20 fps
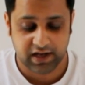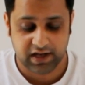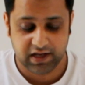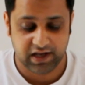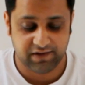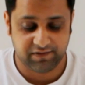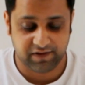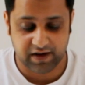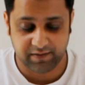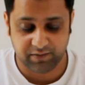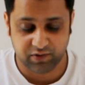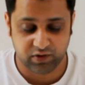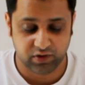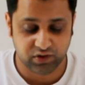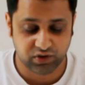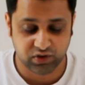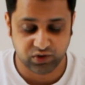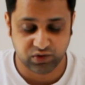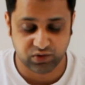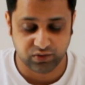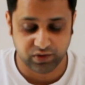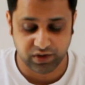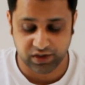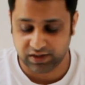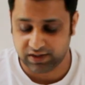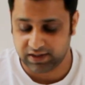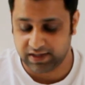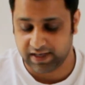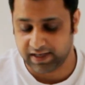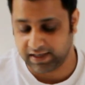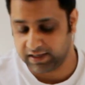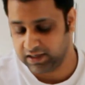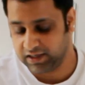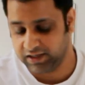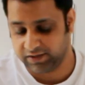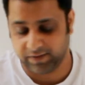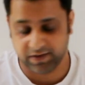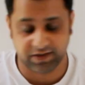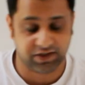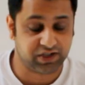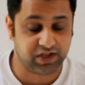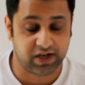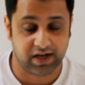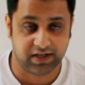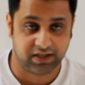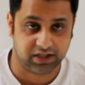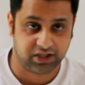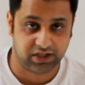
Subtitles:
If I'm going to do it, then it will start